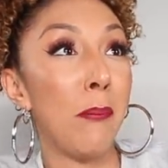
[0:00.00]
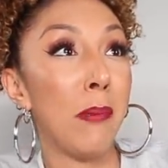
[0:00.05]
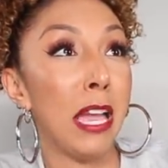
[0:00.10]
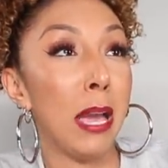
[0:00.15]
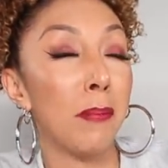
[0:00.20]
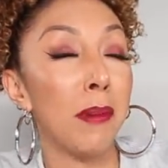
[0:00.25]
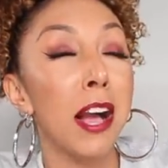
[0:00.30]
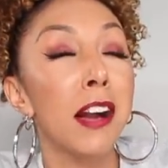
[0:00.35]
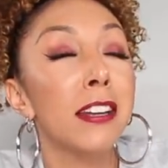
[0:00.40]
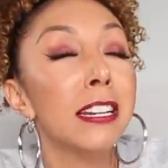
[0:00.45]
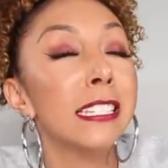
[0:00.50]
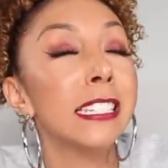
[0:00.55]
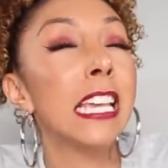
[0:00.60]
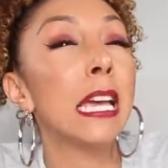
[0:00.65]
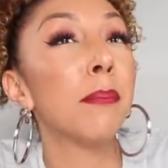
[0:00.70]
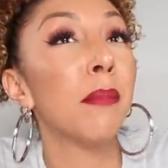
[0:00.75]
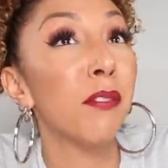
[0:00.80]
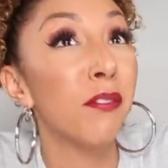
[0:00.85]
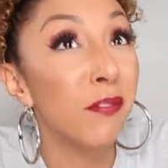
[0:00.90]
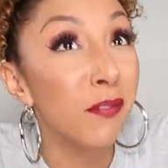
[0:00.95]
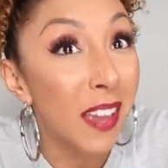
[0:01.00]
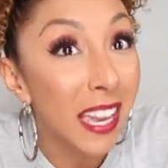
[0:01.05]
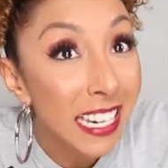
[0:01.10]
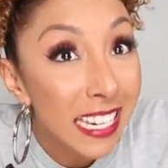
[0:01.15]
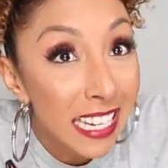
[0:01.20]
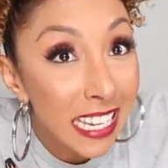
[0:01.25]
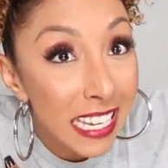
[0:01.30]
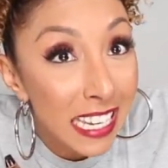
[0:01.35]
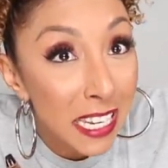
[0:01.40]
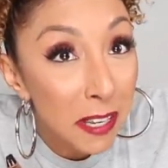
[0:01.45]
I mean, I'm not gonna say I'm
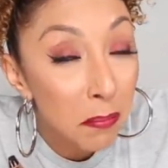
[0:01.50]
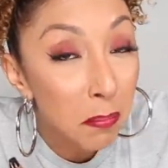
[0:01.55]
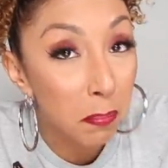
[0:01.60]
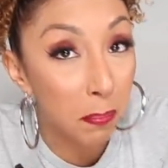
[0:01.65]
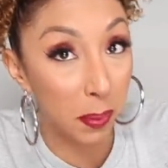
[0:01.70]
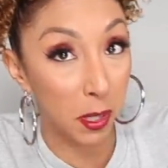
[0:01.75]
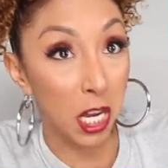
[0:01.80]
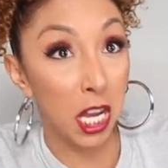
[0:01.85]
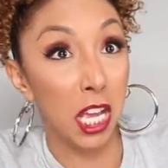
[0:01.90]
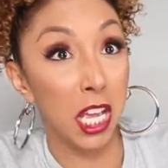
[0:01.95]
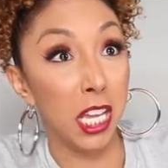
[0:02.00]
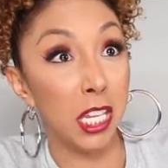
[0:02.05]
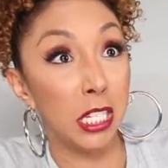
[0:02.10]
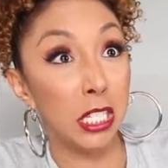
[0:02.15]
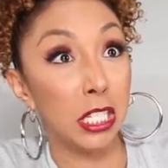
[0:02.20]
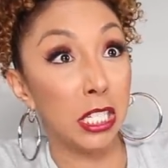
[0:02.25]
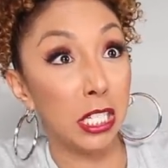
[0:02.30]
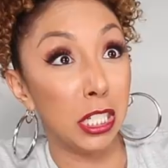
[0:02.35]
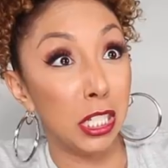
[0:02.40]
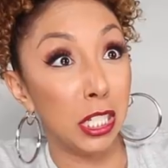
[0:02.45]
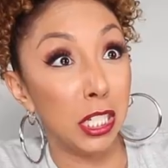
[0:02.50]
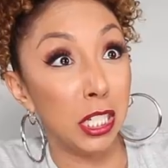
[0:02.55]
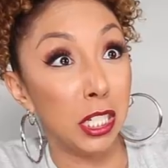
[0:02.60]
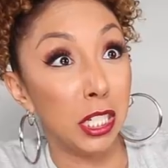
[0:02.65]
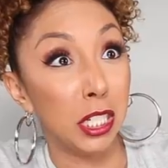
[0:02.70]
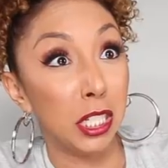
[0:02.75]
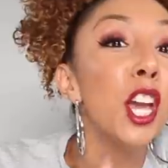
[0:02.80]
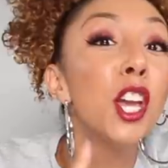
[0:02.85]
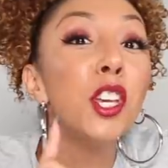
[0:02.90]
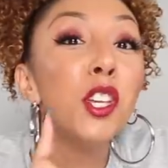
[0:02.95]
offended, but
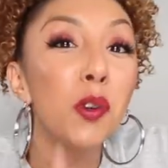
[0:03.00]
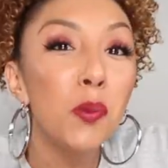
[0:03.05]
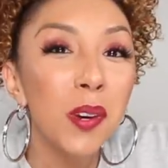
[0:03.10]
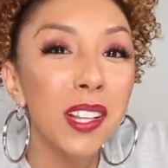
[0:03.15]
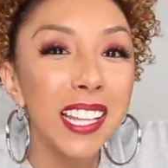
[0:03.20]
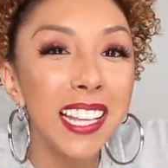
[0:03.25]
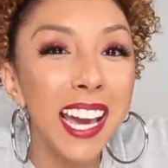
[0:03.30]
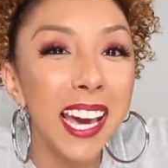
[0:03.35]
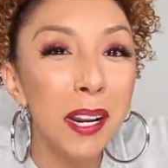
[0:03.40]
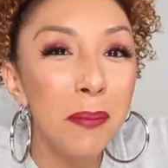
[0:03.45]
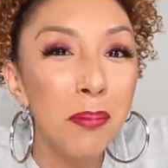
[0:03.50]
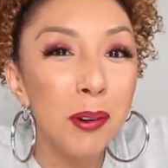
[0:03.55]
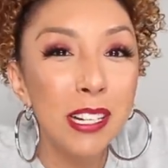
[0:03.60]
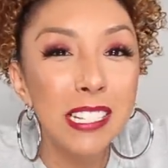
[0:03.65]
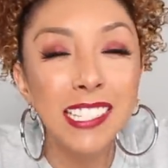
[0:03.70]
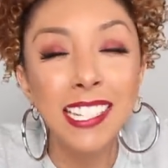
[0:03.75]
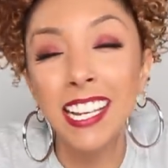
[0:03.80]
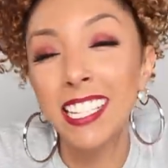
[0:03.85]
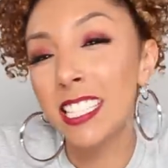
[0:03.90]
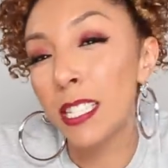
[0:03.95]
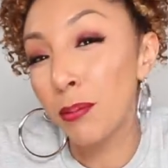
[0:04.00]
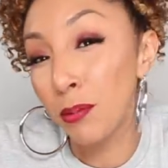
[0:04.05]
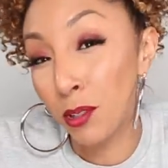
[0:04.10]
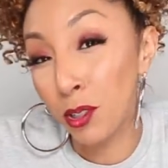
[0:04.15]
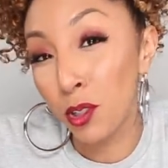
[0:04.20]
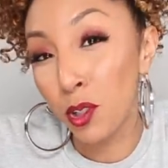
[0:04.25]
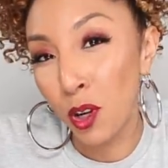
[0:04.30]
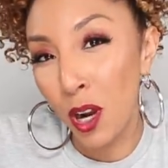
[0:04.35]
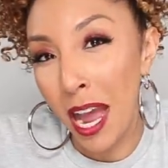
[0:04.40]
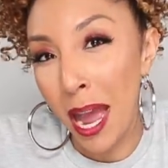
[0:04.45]
you really gotta push that
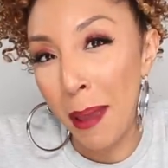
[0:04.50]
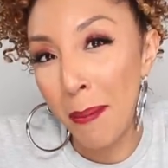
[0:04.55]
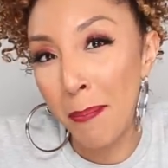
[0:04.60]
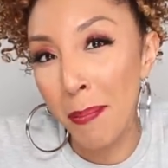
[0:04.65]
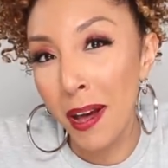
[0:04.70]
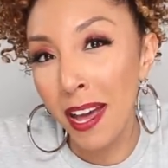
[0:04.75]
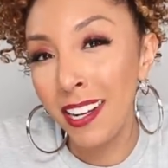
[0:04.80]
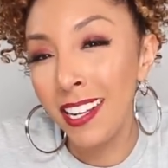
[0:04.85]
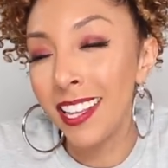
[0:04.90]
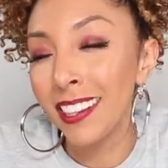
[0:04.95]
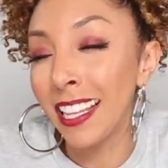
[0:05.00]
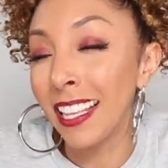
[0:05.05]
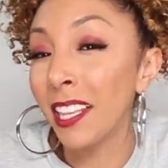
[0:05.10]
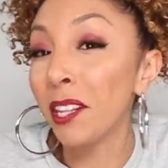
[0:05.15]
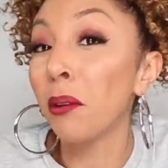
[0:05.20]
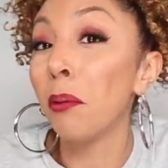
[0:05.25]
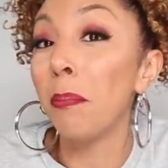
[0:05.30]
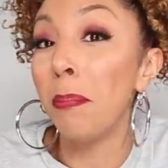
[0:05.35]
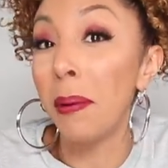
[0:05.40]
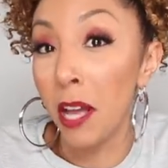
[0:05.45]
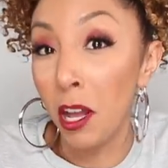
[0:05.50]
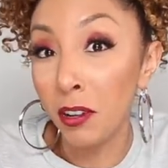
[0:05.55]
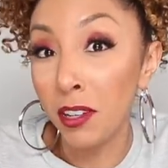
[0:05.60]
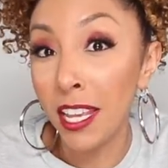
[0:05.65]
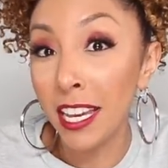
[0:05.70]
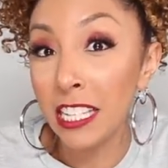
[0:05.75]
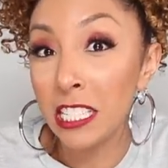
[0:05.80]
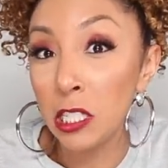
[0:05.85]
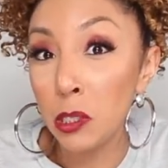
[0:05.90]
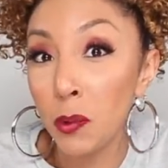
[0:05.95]
subscribe button and that little bell
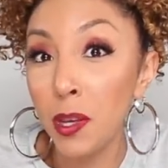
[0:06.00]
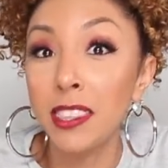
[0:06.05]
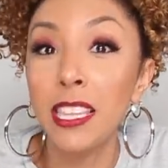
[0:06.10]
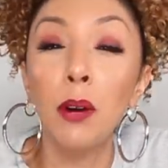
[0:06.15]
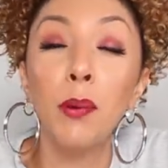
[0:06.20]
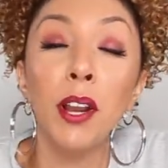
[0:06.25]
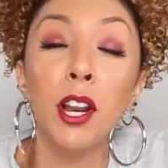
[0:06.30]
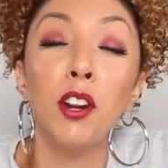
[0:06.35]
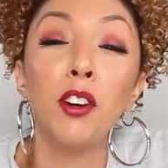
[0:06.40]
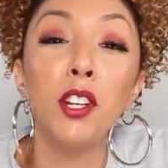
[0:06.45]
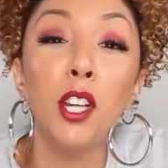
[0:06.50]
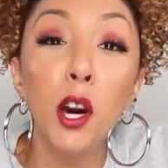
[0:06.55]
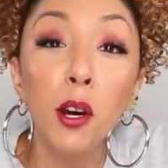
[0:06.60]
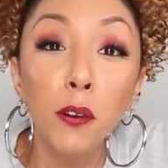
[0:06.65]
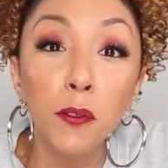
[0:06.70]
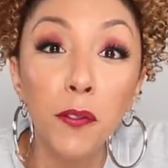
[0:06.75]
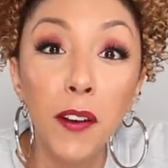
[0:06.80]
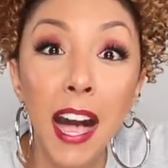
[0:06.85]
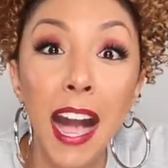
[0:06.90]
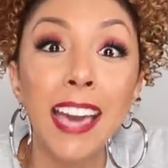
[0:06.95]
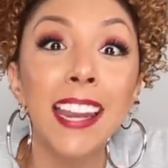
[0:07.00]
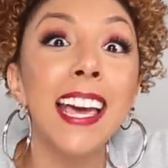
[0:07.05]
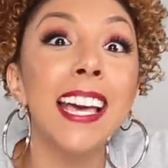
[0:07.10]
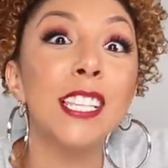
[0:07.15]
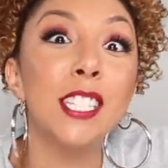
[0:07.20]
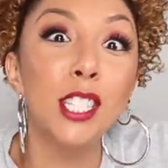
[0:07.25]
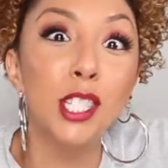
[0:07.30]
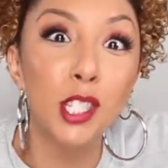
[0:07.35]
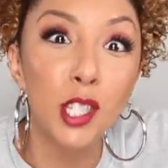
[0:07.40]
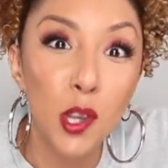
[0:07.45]
next to it. That way you're notified
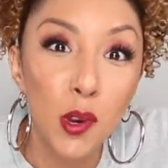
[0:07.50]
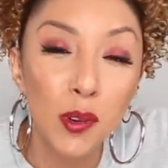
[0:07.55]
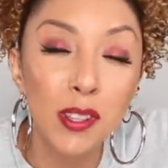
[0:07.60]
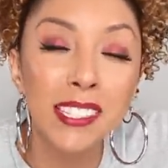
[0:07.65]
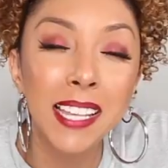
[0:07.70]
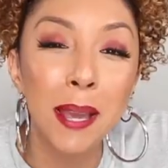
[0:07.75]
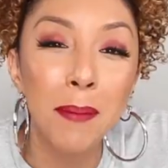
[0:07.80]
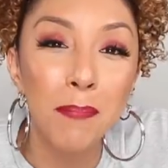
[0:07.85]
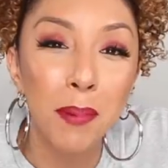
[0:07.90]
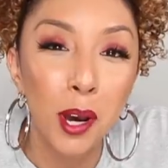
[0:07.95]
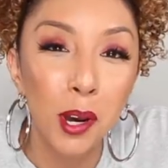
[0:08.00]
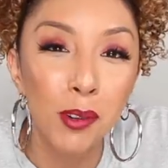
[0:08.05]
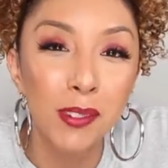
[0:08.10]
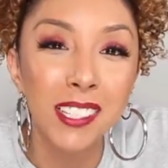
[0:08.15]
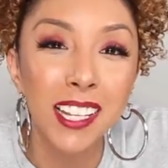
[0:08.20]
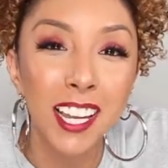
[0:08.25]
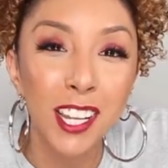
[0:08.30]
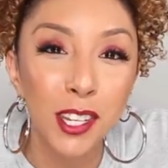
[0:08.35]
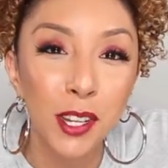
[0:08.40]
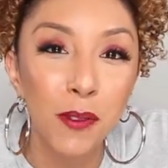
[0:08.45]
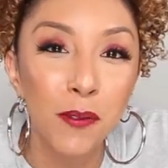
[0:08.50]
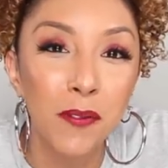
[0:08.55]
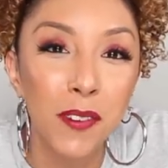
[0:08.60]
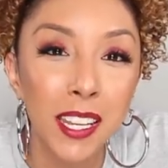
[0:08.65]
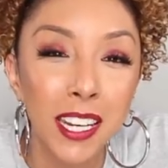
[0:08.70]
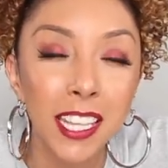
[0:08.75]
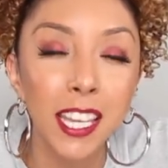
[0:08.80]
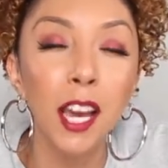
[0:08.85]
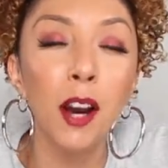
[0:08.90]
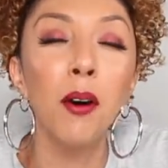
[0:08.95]
as soon as I post a new
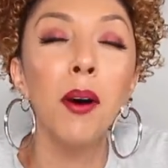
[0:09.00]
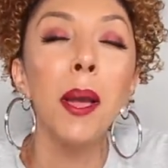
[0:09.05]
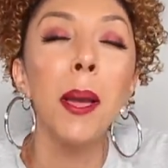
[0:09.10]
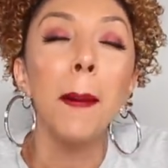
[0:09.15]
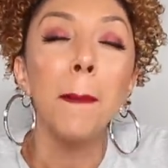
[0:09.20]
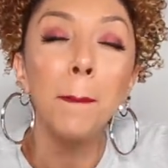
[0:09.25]
video.